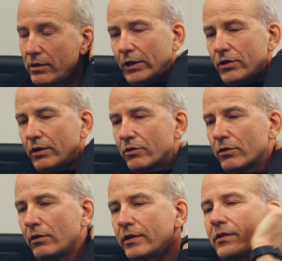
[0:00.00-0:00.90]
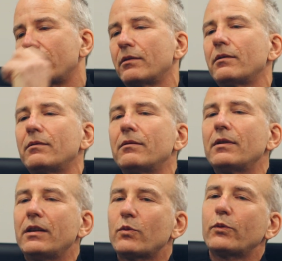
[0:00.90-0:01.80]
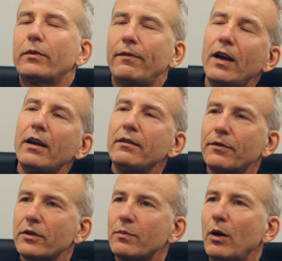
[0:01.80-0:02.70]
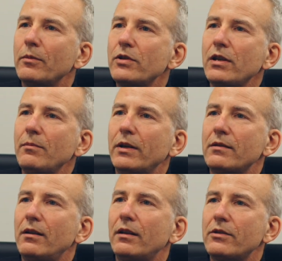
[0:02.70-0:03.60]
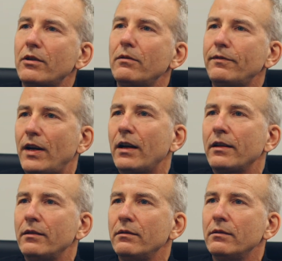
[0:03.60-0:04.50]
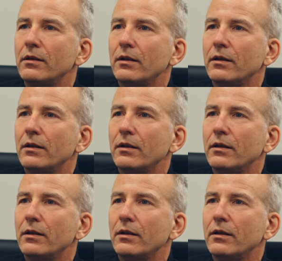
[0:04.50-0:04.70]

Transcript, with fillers: Pressure control is, is fine for a small machine, but it's not so fine